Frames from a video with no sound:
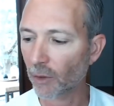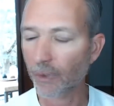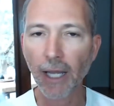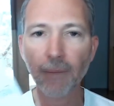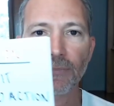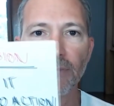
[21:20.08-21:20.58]

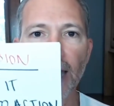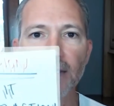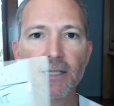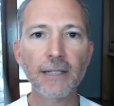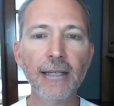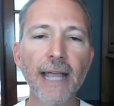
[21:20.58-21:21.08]
Okay,
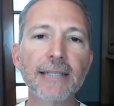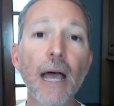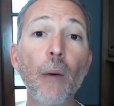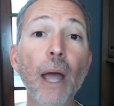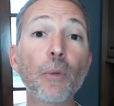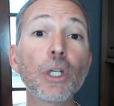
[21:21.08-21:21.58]
that's it. That's
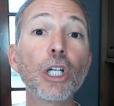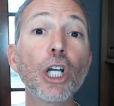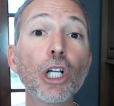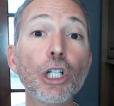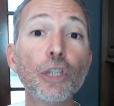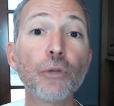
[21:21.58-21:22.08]
how I would
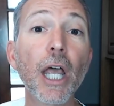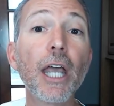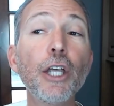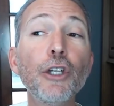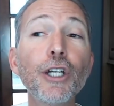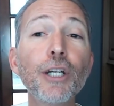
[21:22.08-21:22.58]
conclude.
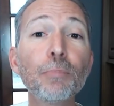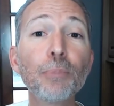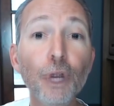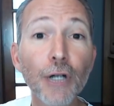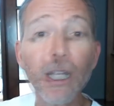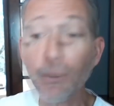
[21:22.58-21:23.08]
You can
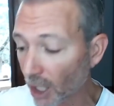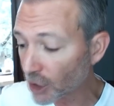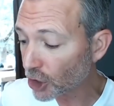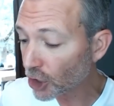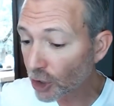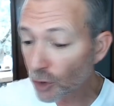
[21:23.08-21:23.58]
pretty
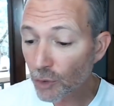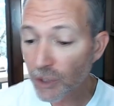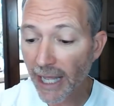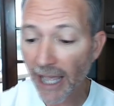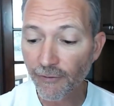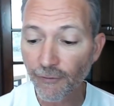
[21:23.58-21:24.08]
much
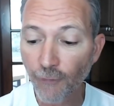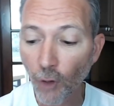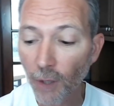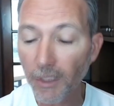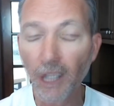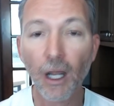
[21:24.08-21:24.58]
use that
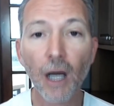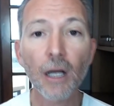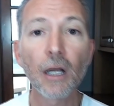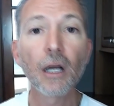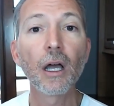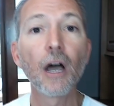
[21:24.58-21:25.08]

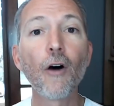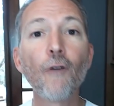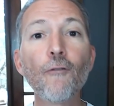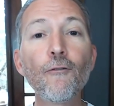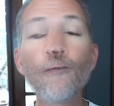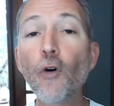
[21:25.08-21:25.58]
formula
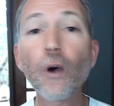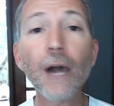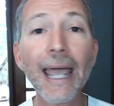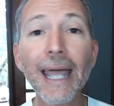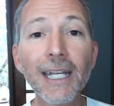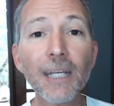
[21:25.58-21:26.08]

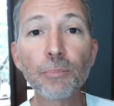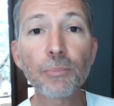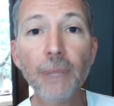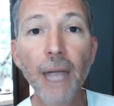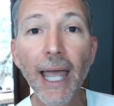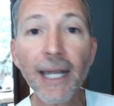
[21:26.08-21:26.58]
for
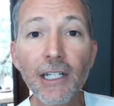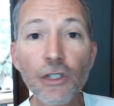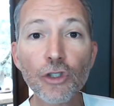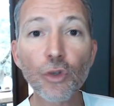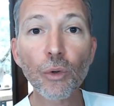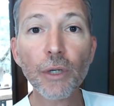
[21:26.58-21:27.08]
any
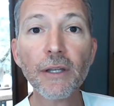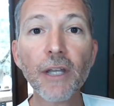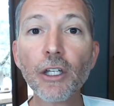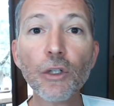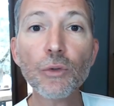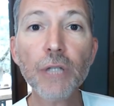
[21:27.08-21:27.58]
story
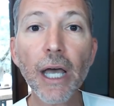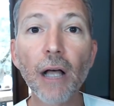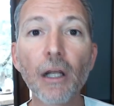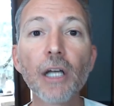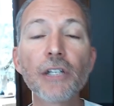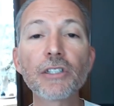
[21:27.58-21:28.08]
that you
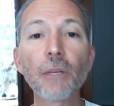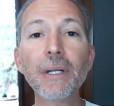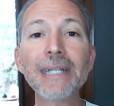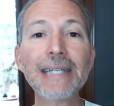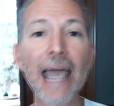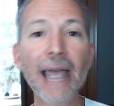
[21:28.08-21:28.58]
tell.
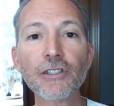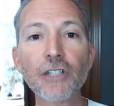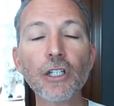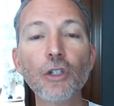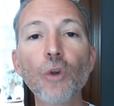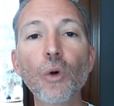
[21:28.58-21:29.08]
Somebody's
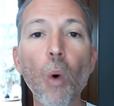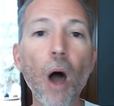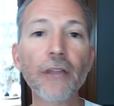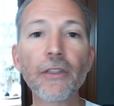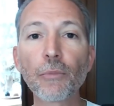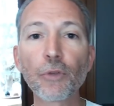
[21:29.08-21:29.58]
asking you to
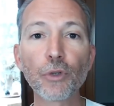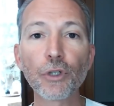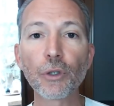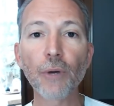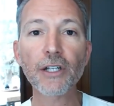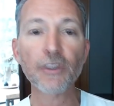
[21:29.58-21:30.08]
walk them
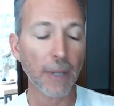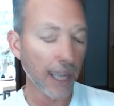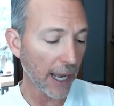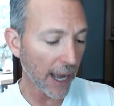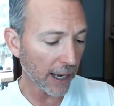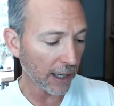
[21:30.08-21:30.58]
through your
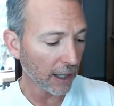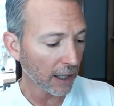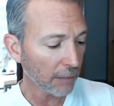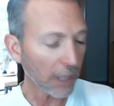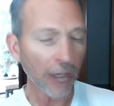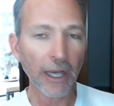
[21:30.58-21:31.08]
resume. Hey,
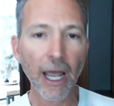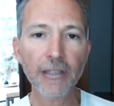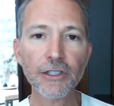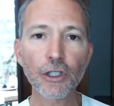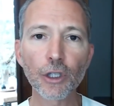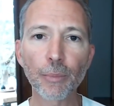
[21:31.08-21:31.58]
Mary,
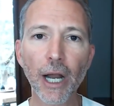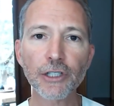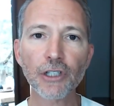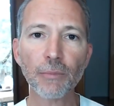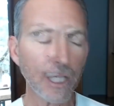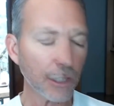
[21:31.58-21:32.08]
I see you're a
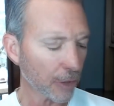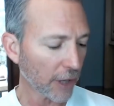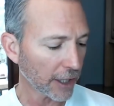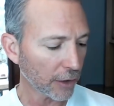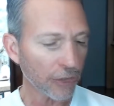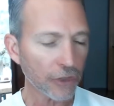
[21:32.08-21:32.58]
project
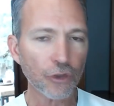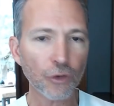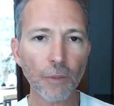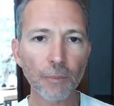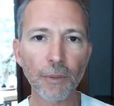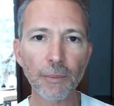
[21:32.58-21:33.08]
manager. I noticed
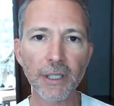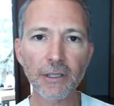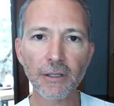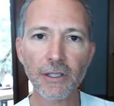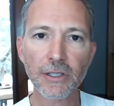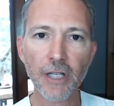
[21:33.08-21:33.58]
you
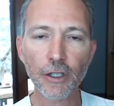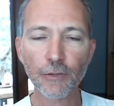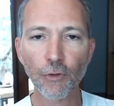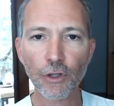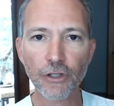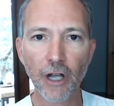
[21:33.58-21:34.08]
implemented the
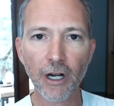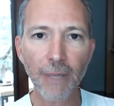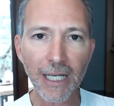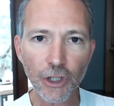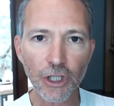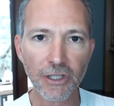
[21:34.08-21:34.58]
Salesforce
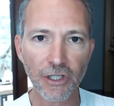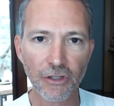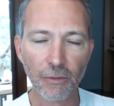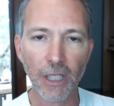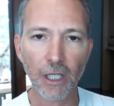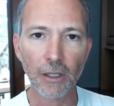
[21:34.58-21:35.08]
automation
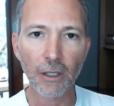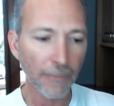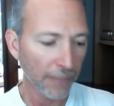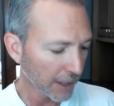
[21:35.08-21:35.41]
system here.